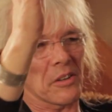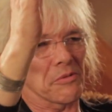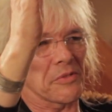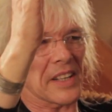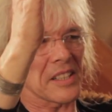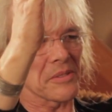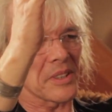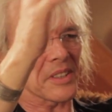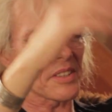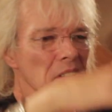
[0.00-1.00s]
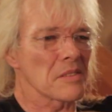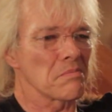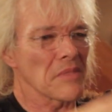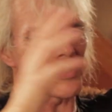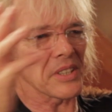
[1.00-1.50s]
old Vitavox
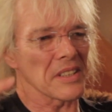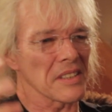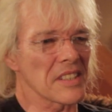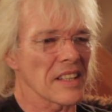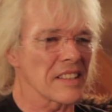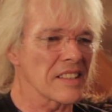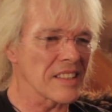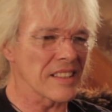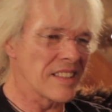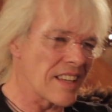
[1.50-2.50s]
multicellular